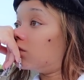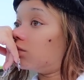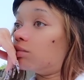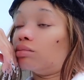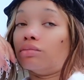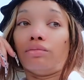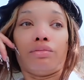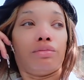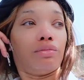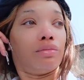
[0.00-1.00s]

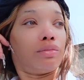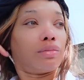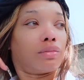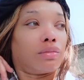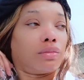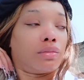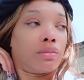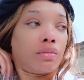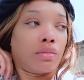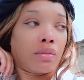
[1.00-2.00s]
Mm-hmm.
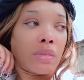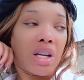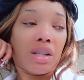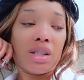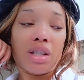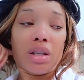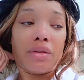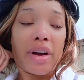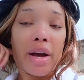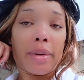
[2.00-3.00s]
It's still a
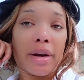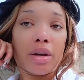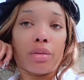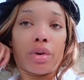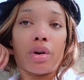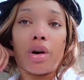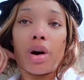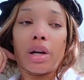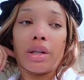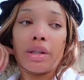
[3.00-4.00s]
vibe out here
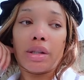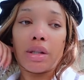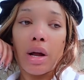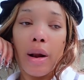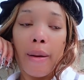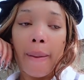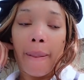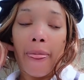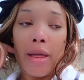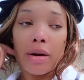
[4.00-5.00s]
regardless.
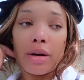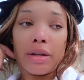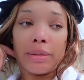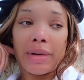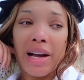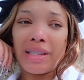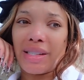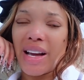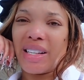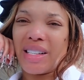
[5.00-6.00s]
Um, I
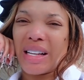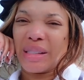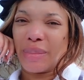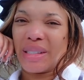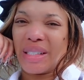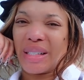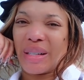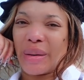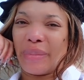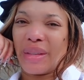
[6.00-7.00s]
decided not to plug
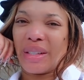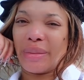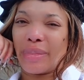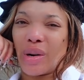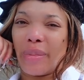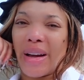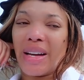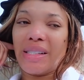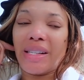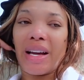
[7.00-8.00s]
up the
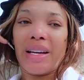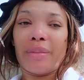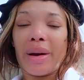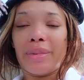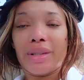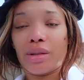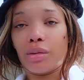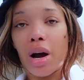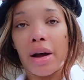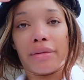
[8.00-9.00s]
propane tank. Baby, it's too
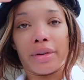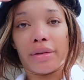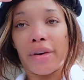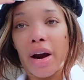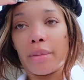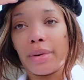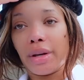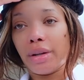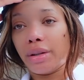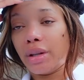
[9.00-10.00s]
hot for a fire
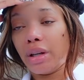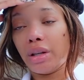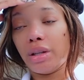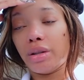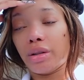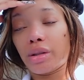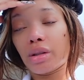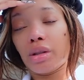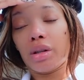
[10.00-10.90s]
pit. It is.